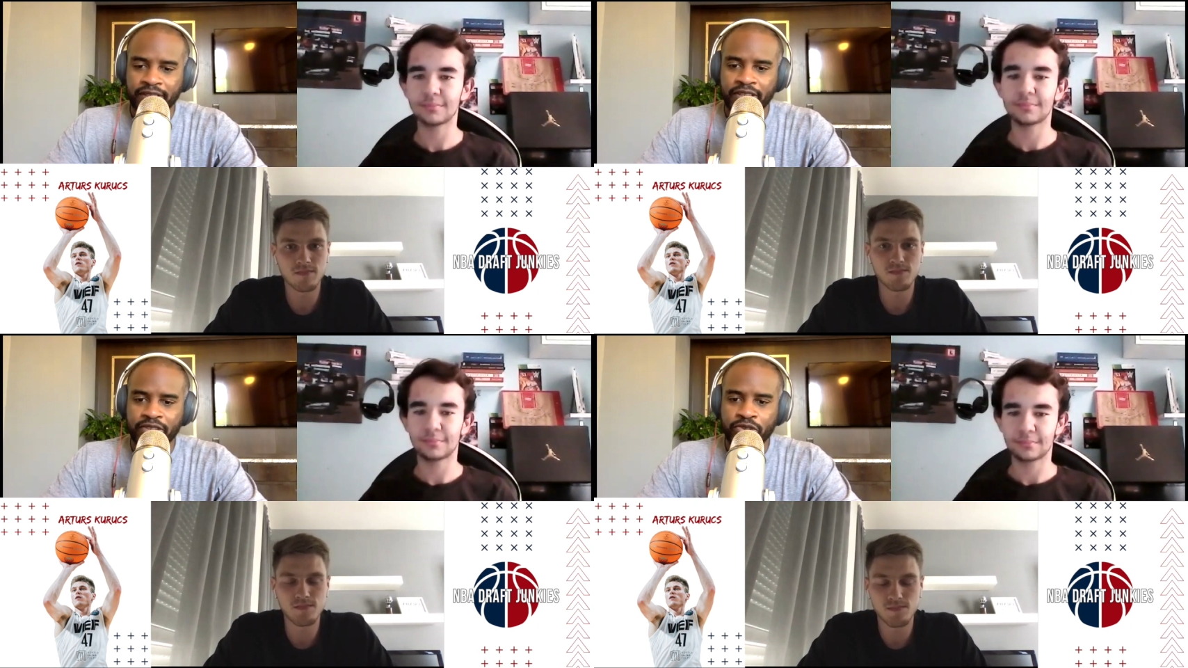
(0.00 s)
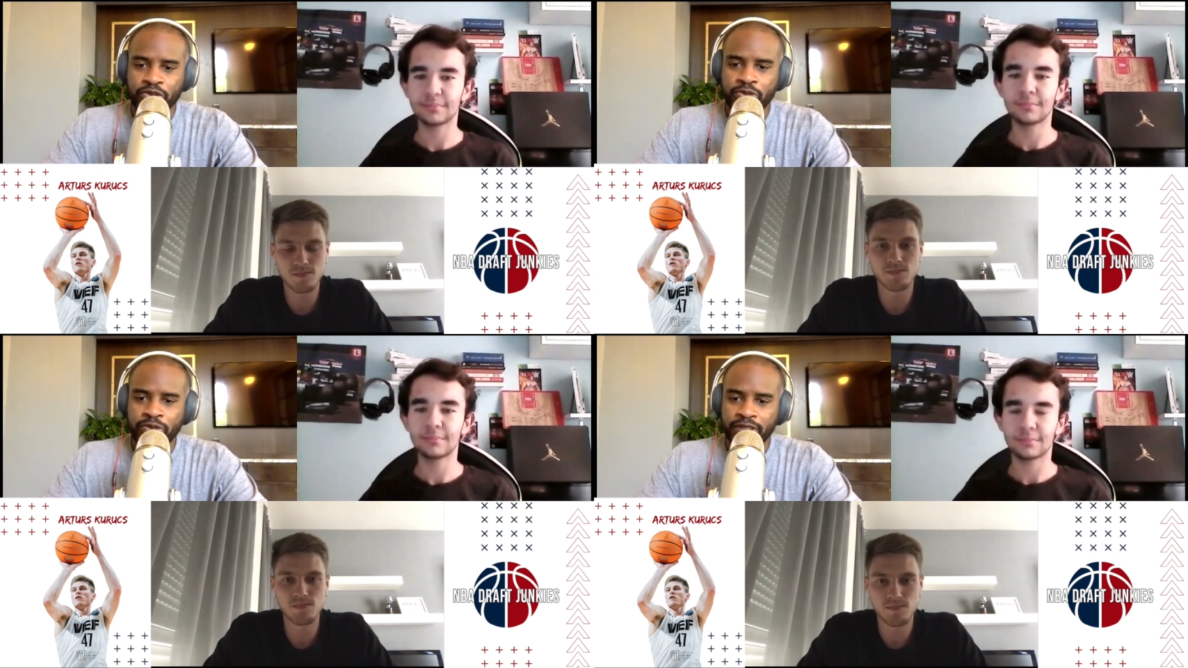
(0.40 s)
Speaker 1: Can
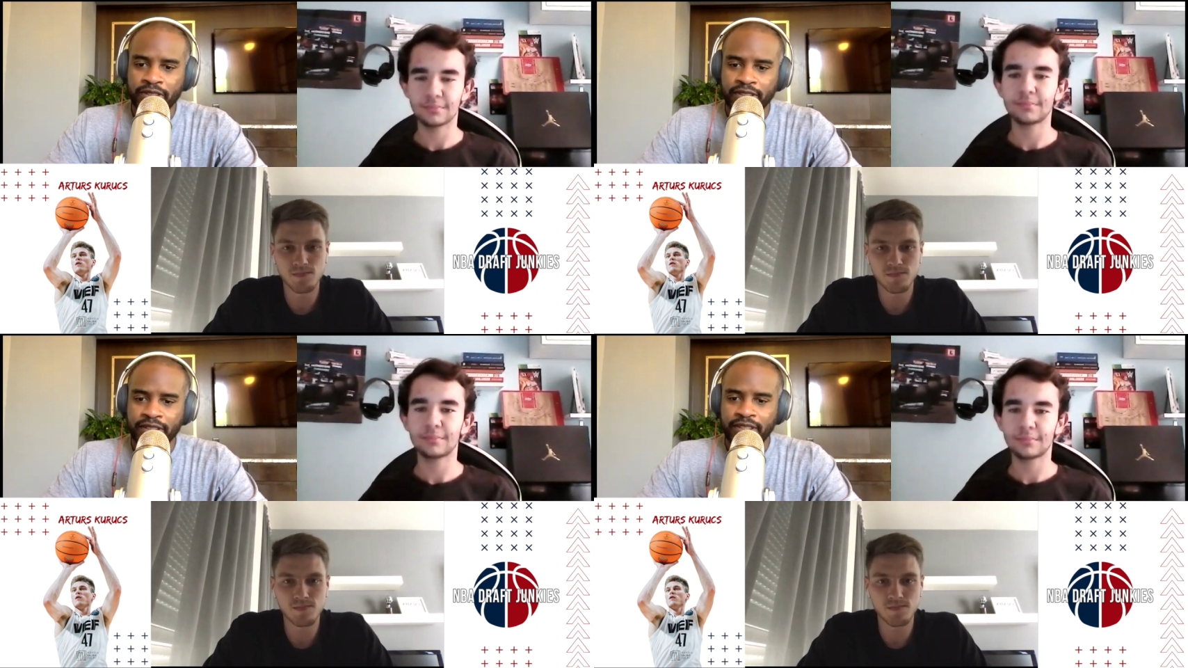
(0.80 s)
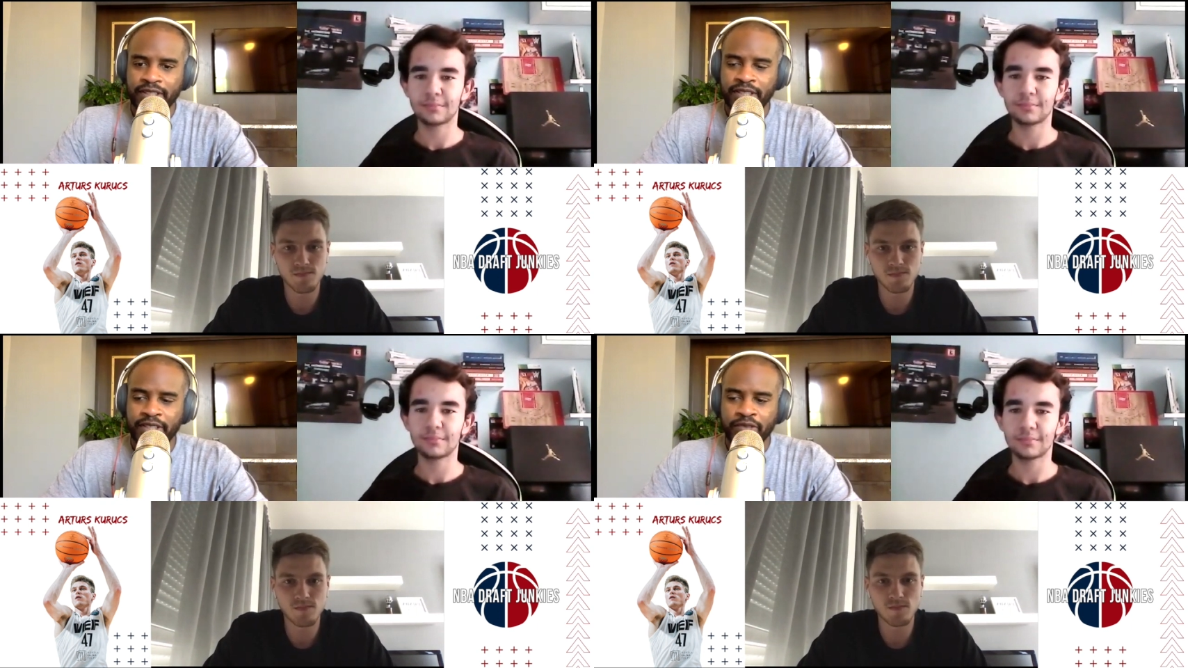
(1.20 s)
you
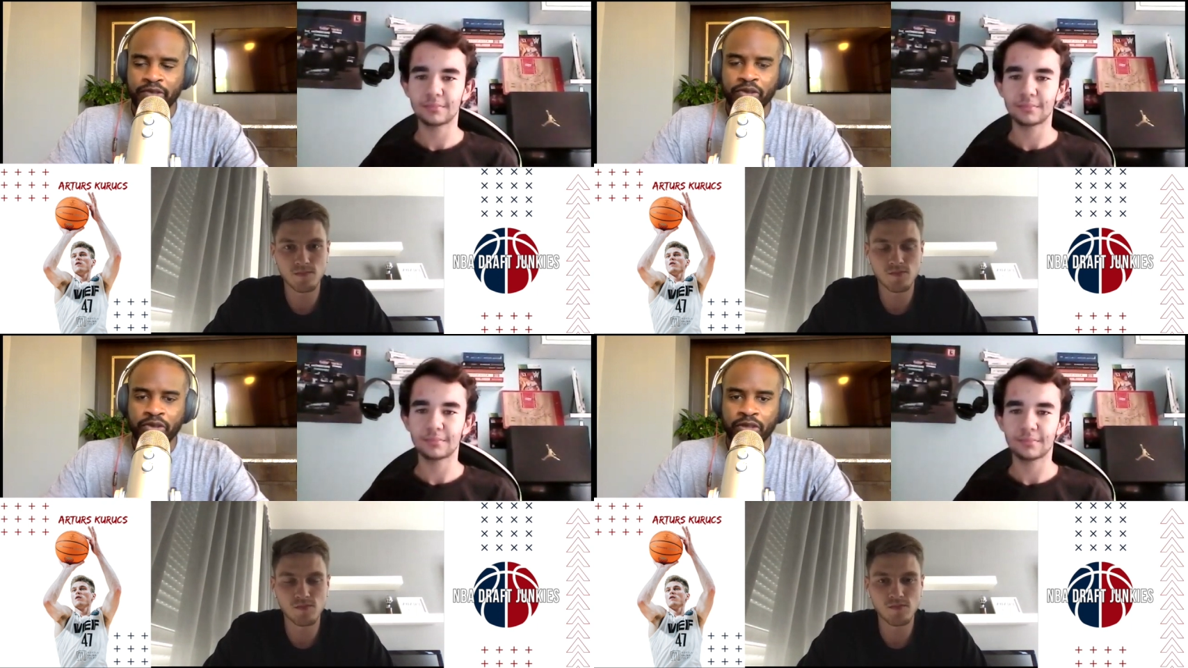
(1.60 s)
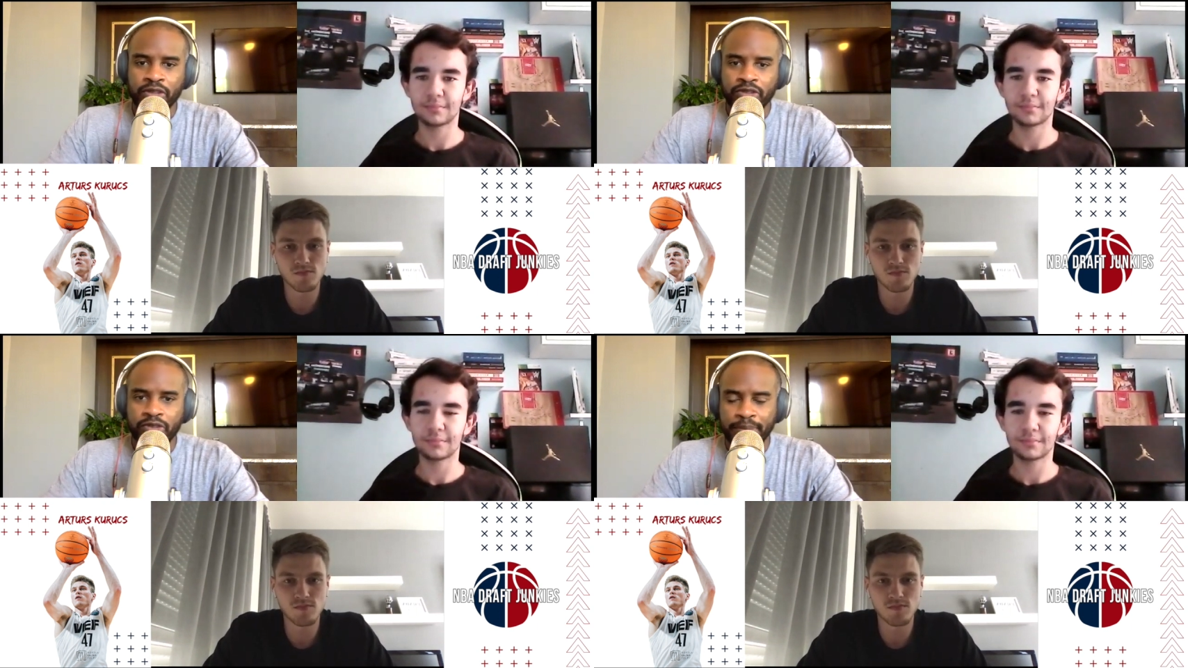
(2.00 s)
give your
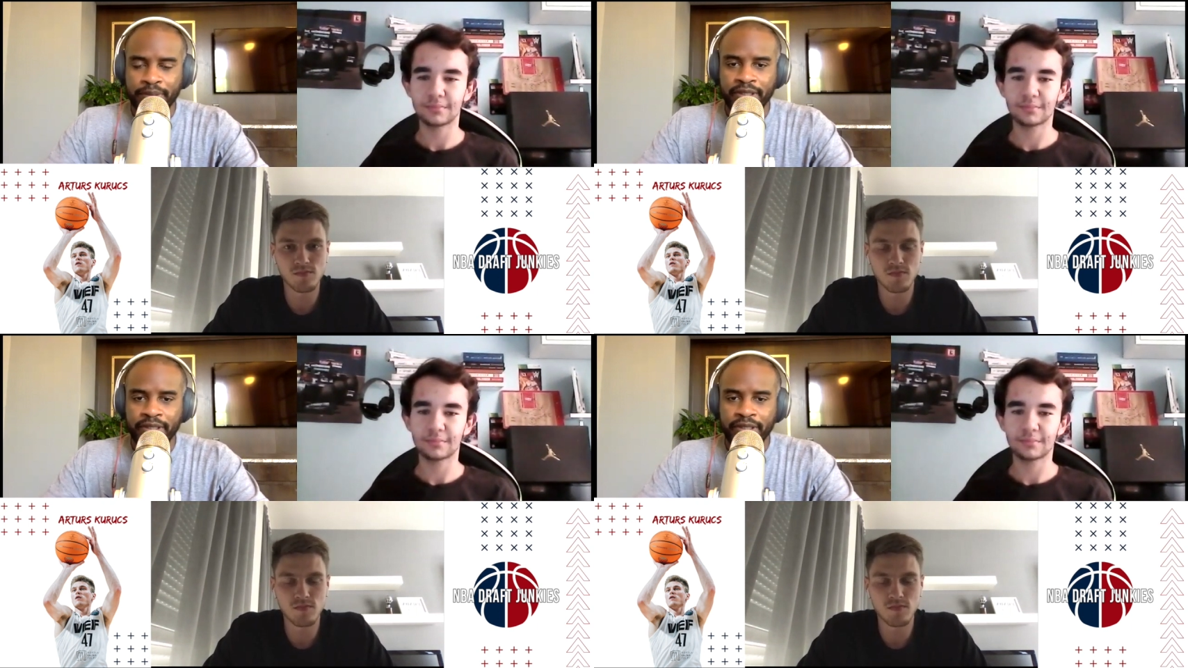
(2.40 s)
thoughts on